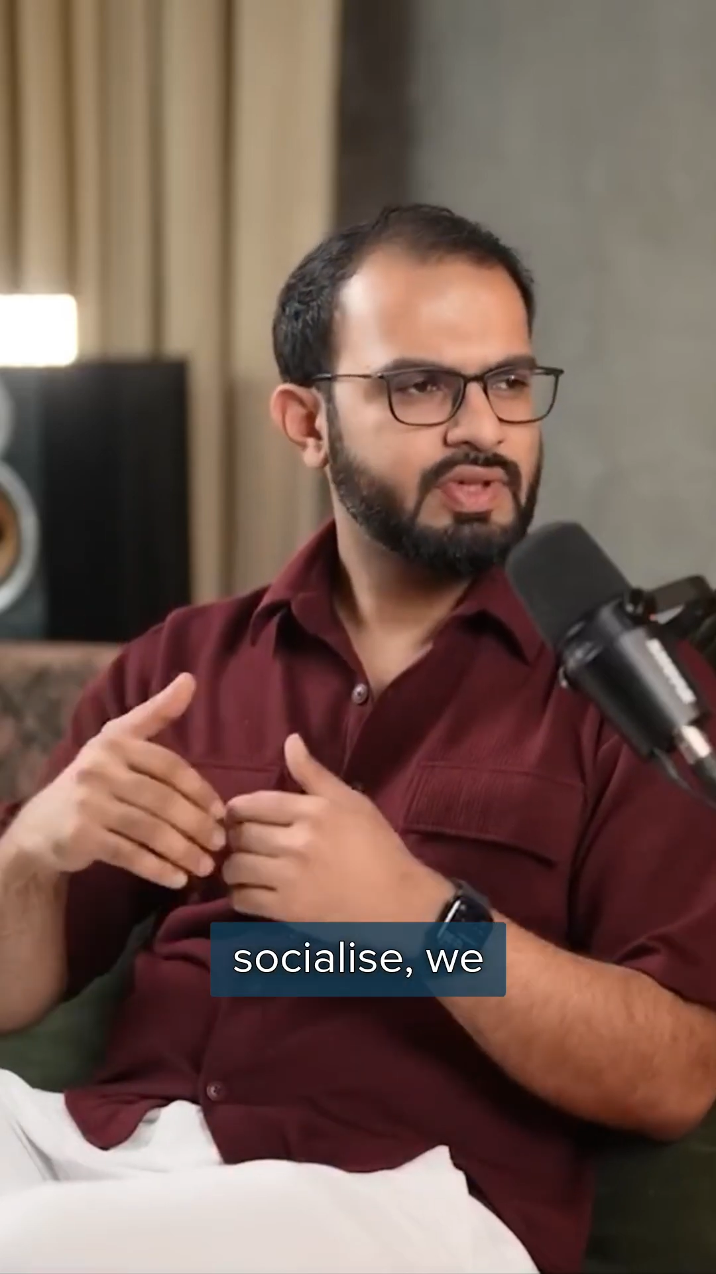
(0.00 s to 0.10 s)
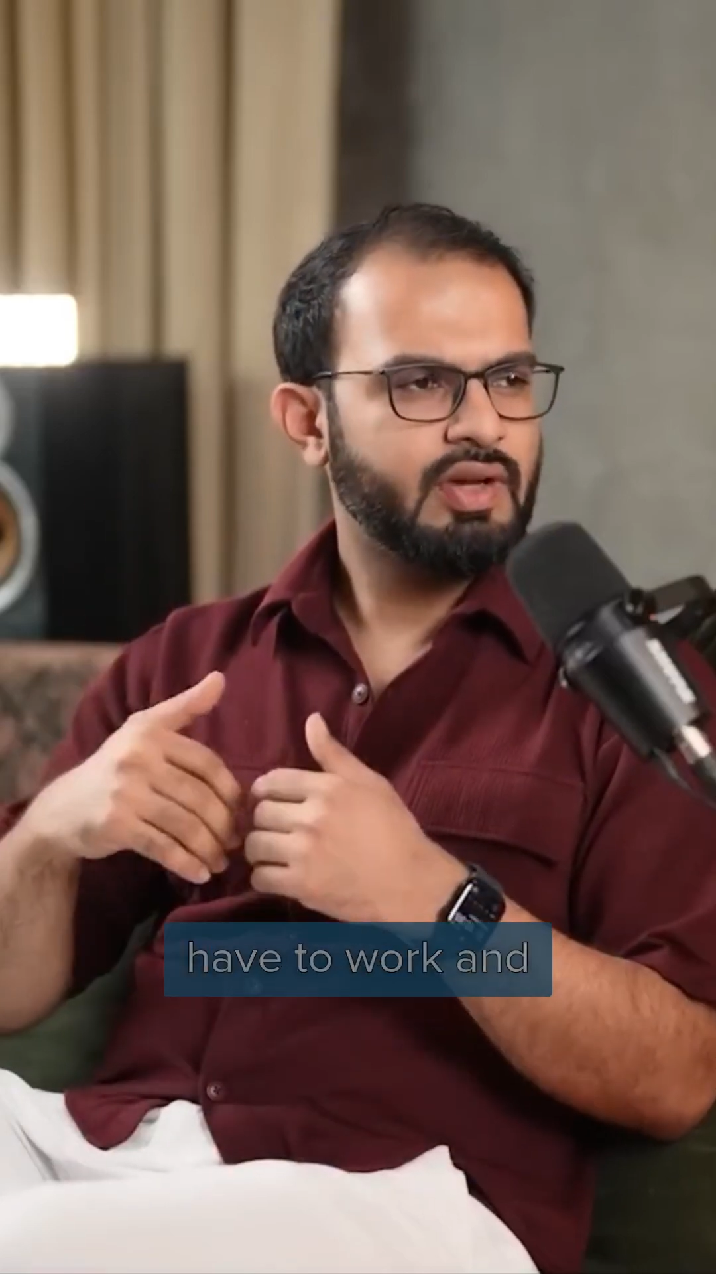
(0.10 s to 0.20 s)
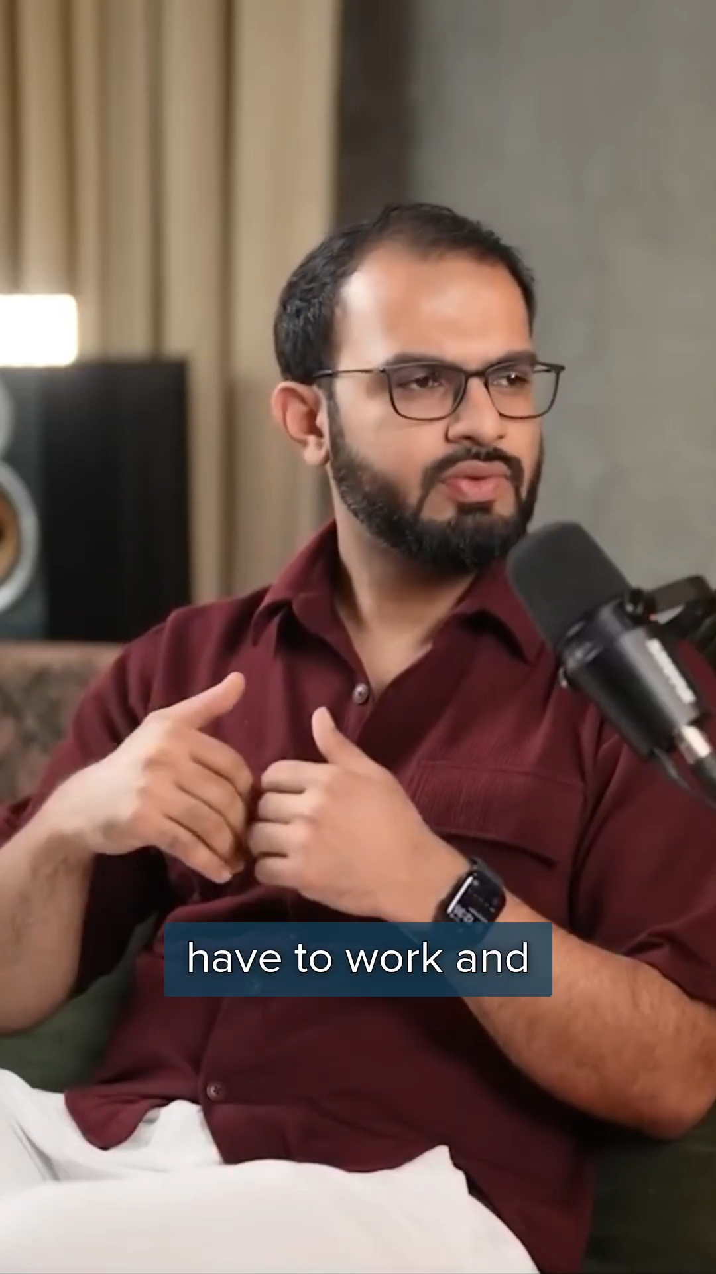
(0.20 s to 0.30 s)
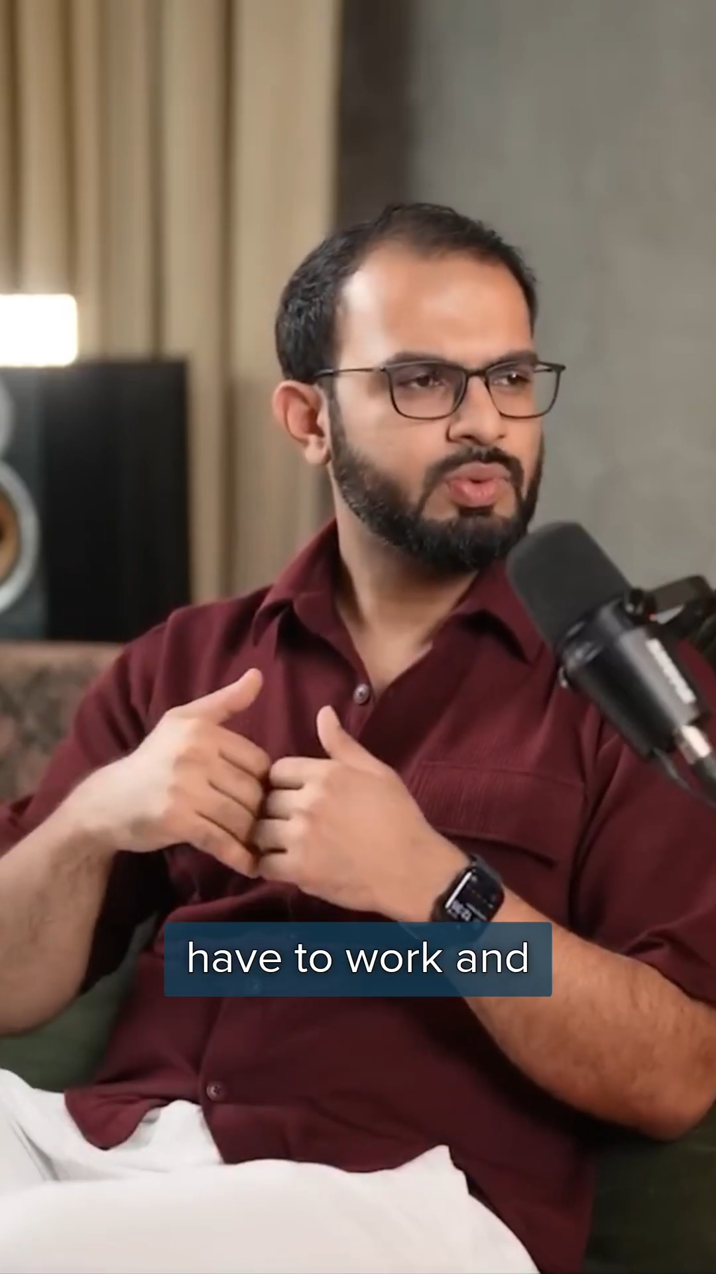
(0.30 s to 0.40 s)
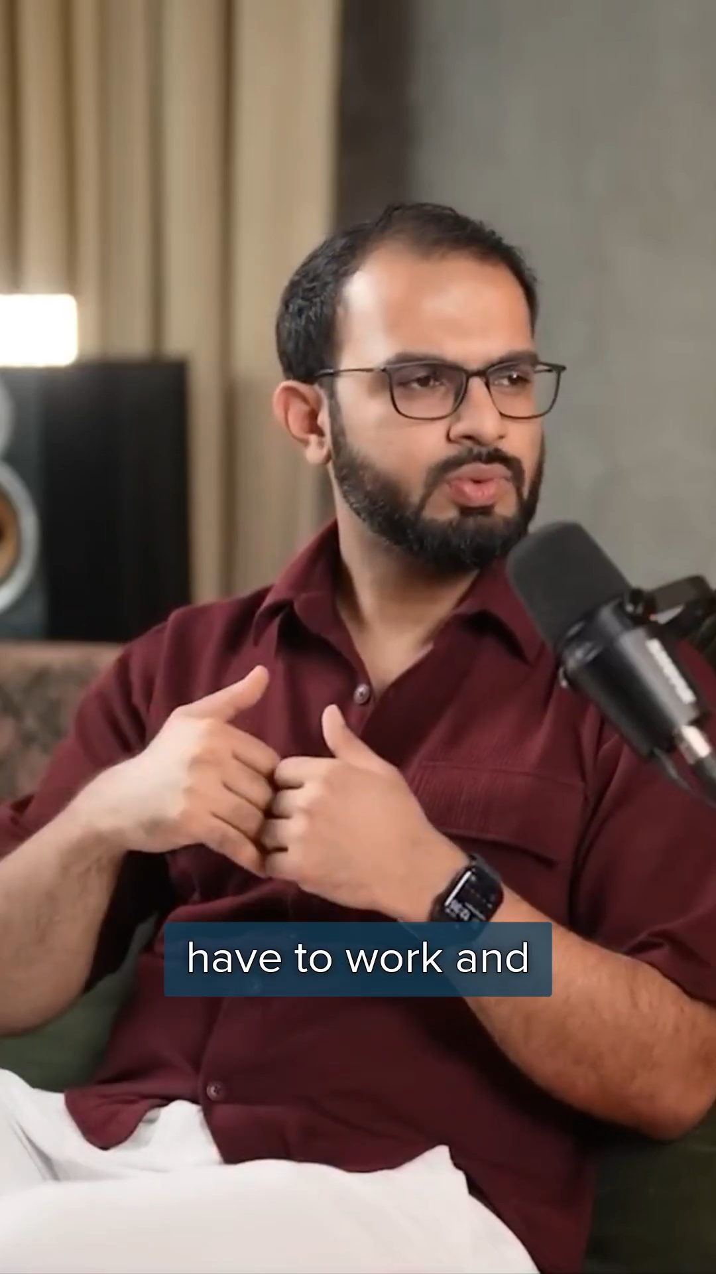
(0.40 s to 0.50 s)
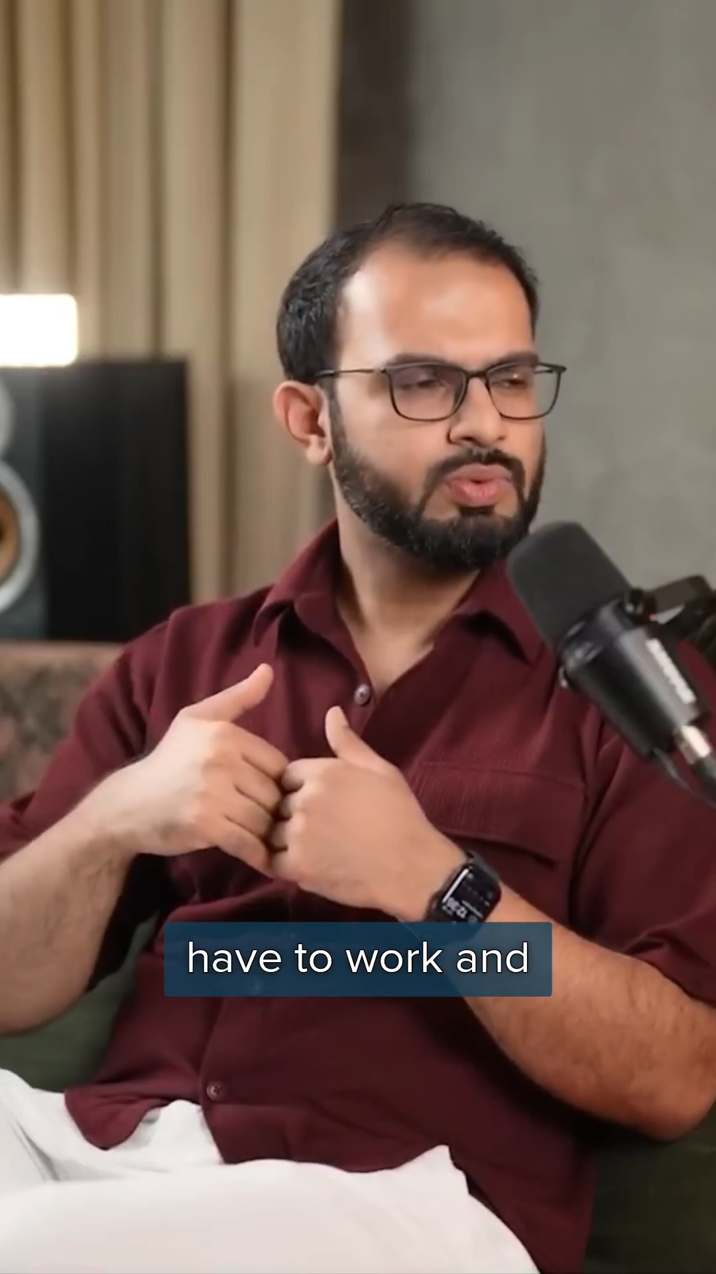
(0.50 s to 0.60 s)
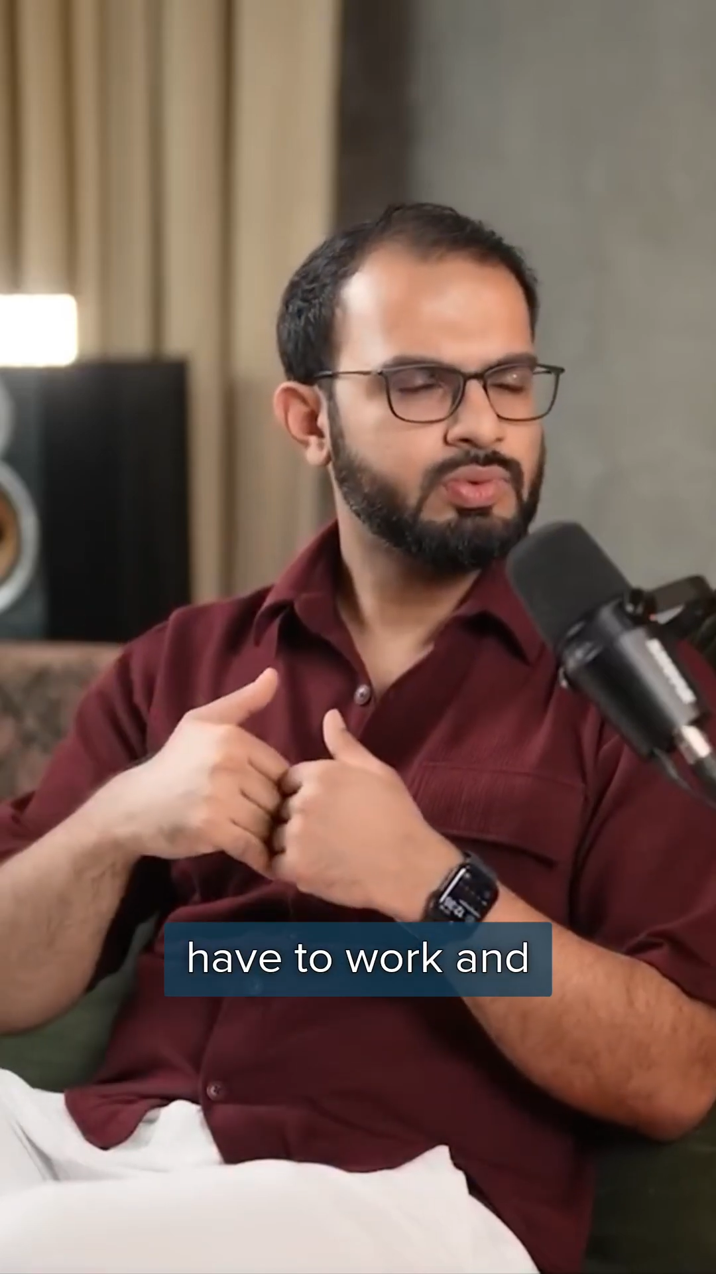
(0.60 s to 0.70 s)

we have to